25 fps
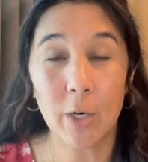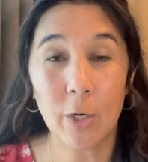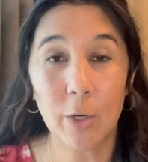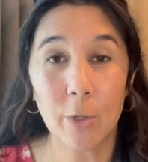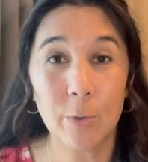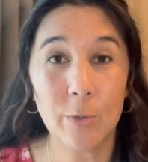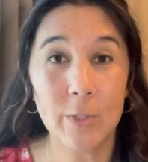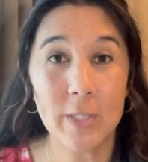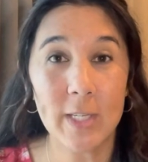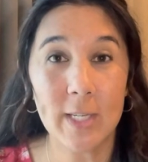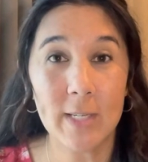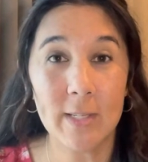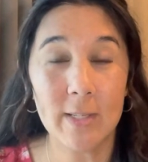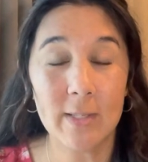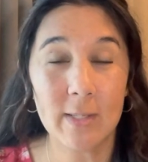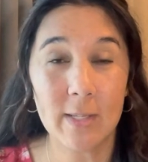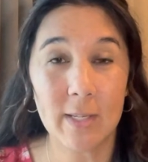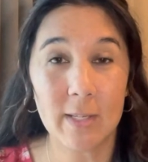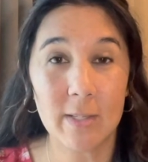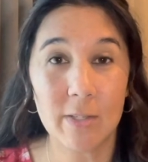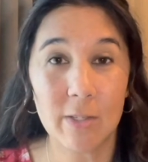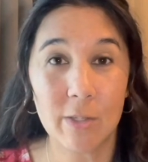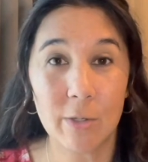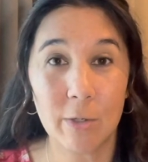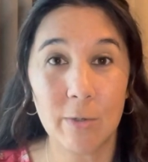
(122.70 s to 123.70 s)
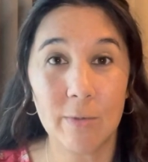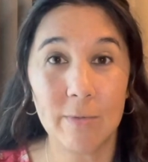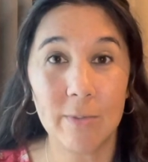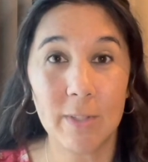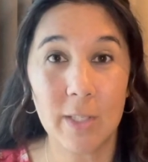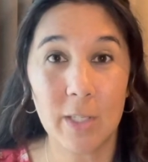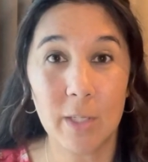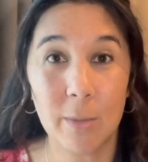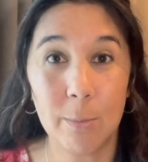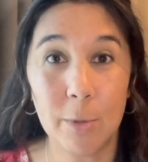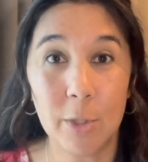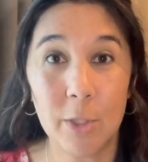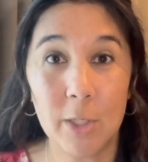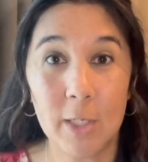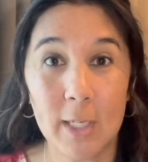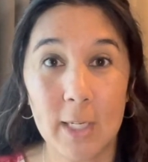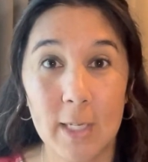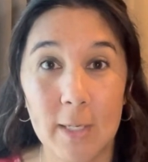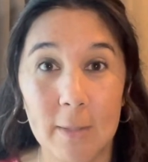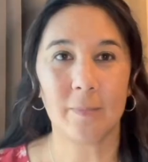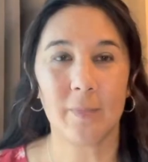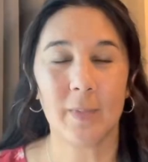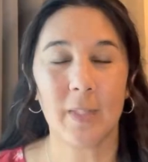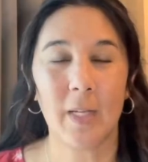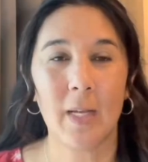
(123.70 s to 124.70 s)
OTs can serve the community.